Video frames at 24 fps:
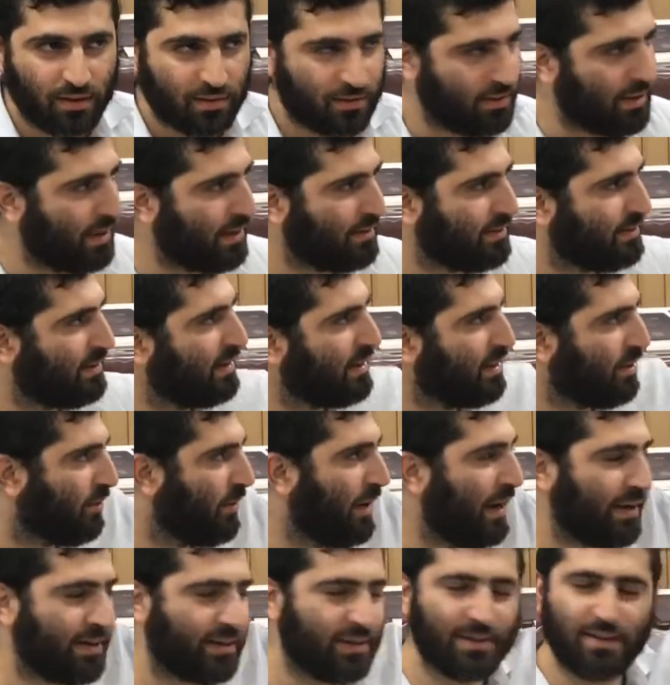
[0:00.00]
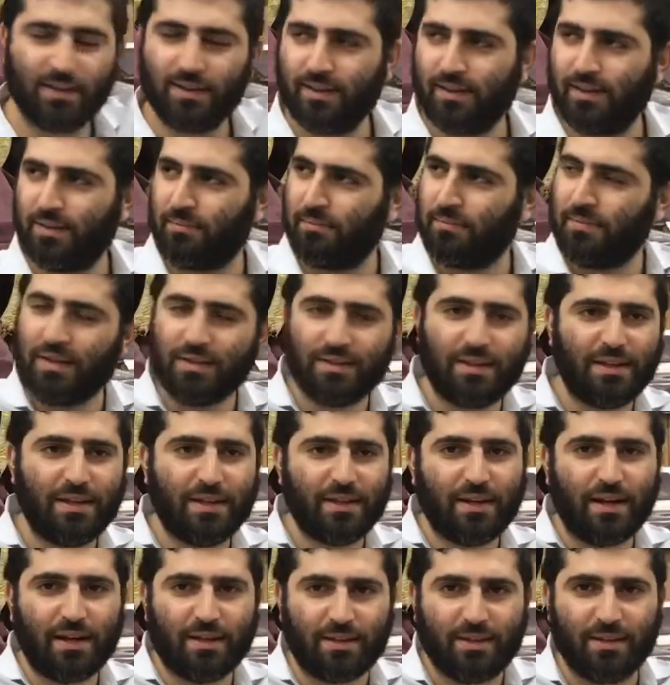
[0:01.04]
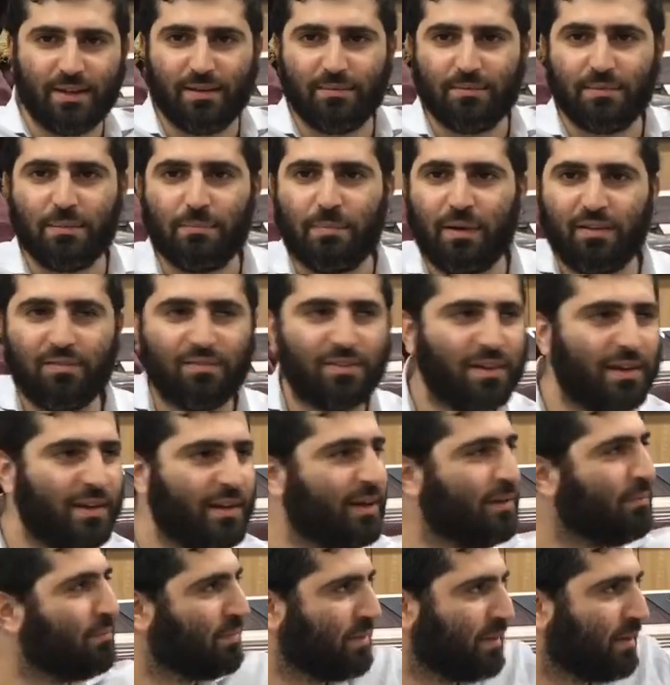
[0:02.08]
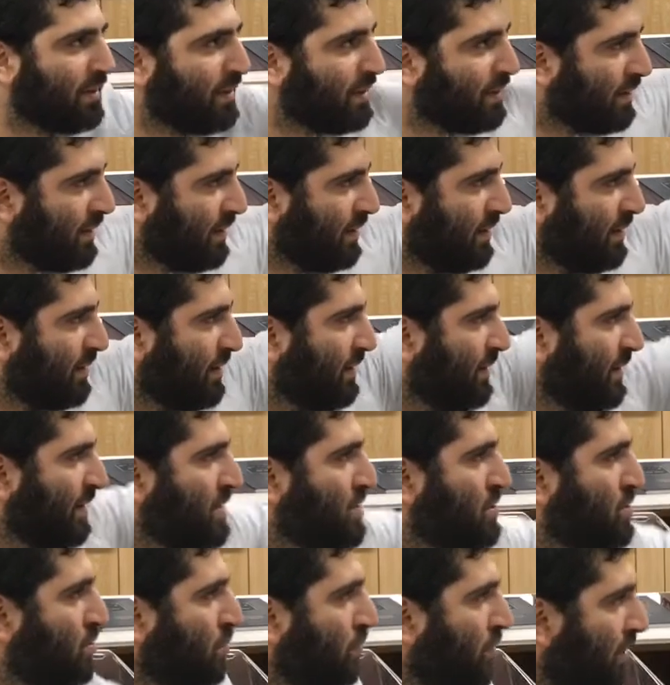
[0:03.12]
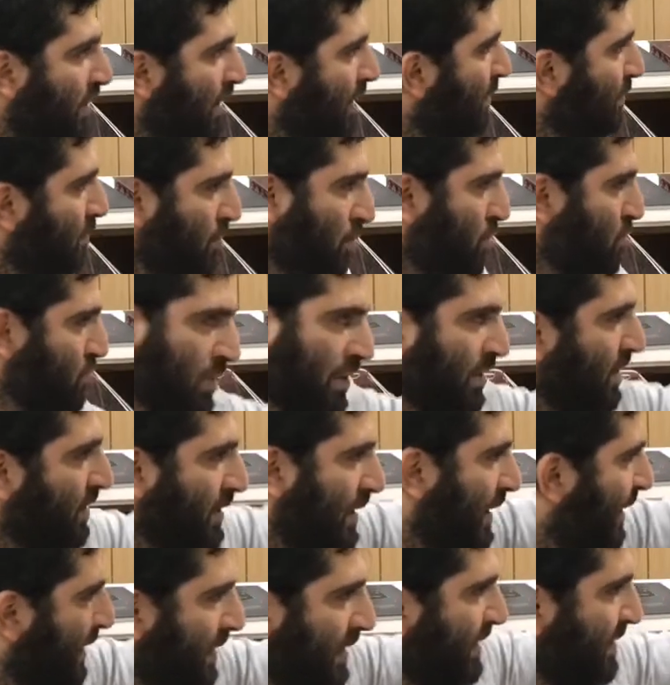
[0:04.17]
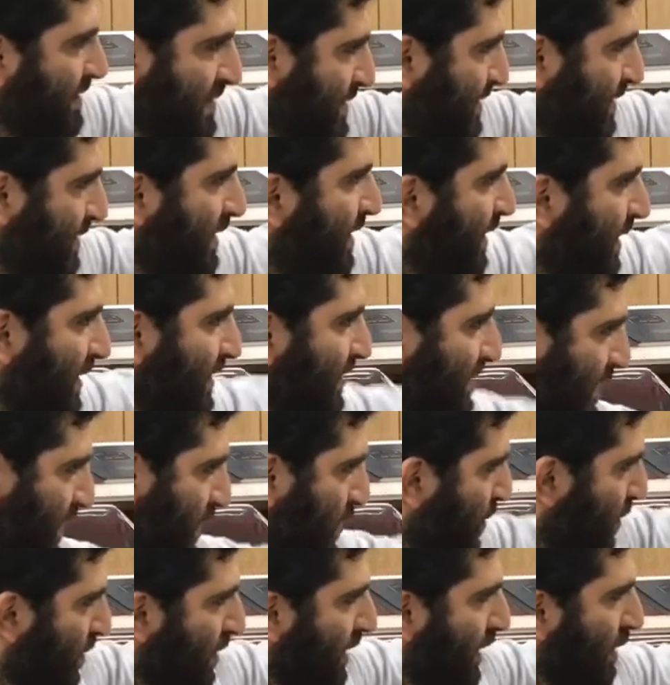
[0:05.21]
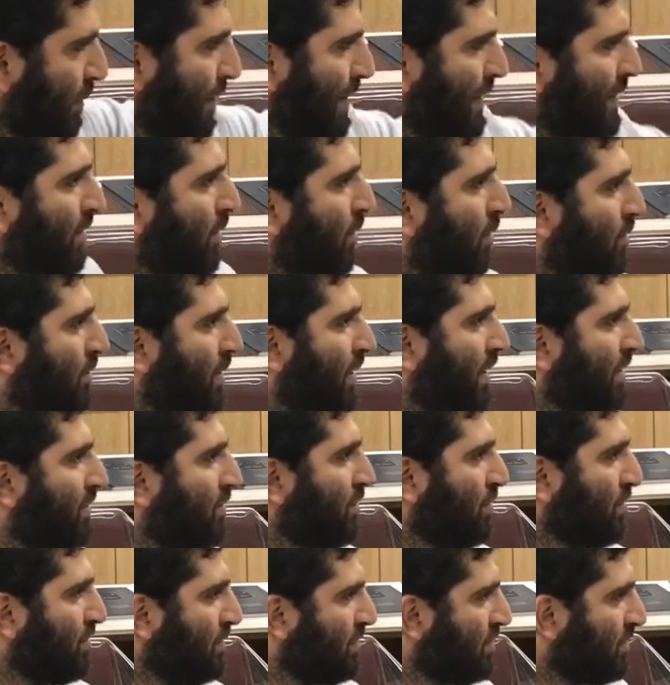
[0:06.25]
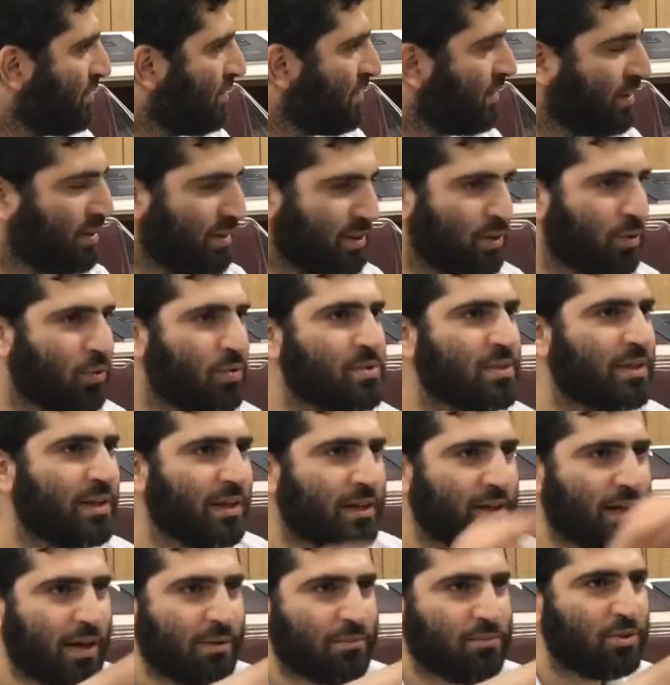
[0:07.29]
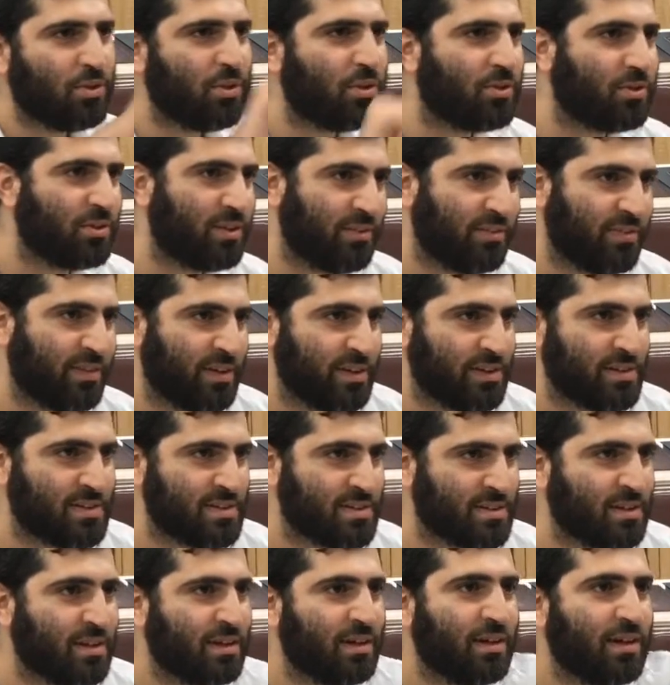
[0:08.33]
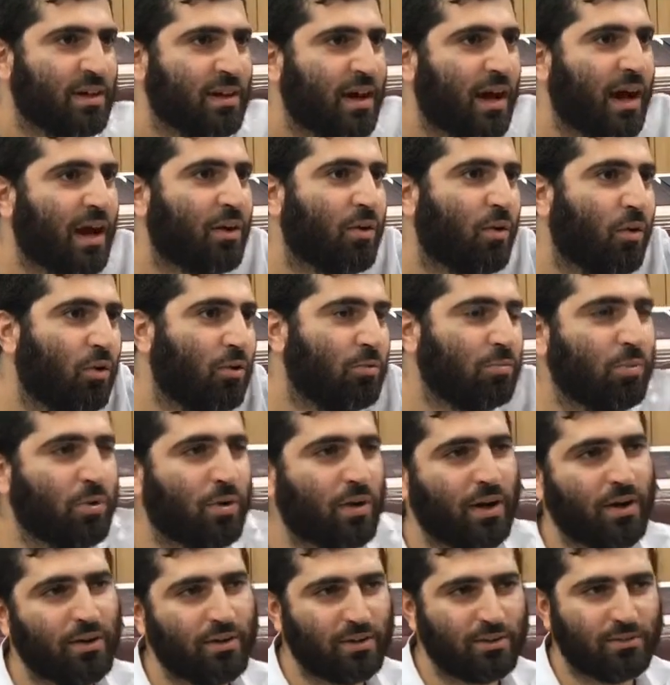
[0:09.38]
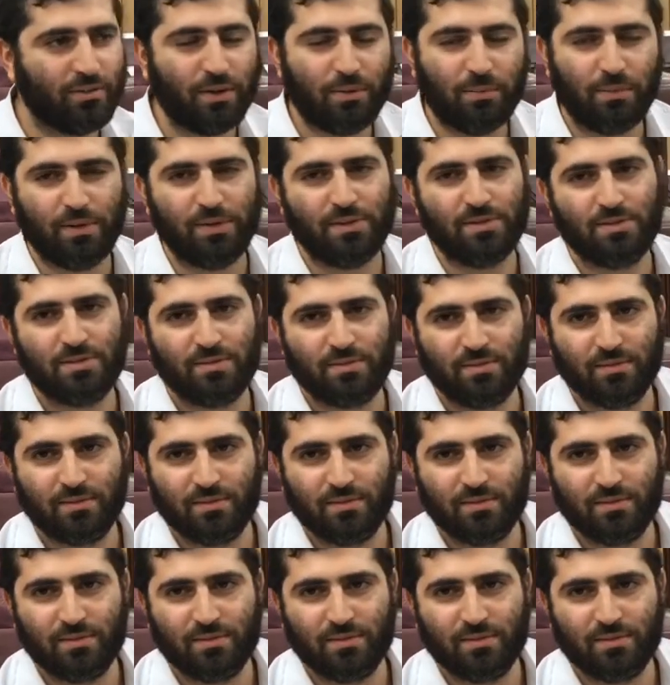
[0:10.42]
Not the Iraqim, not the Iraqim, the Bavlim, the Surim, those right. They're not gonna. They're worrying about their own edut. You know who's gonna come to your defense? Our own Bukharian rabbis.